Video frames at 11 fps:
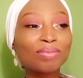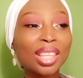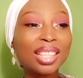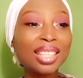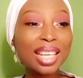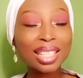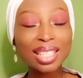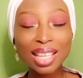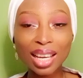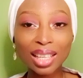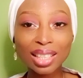date
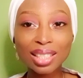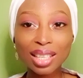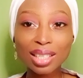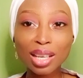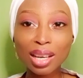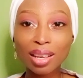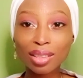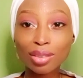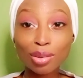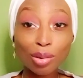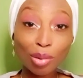nights that are, you
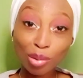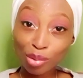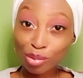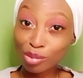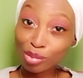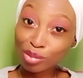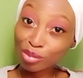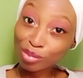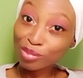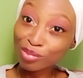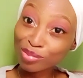
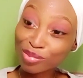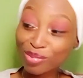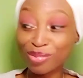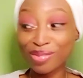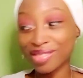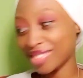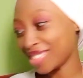know,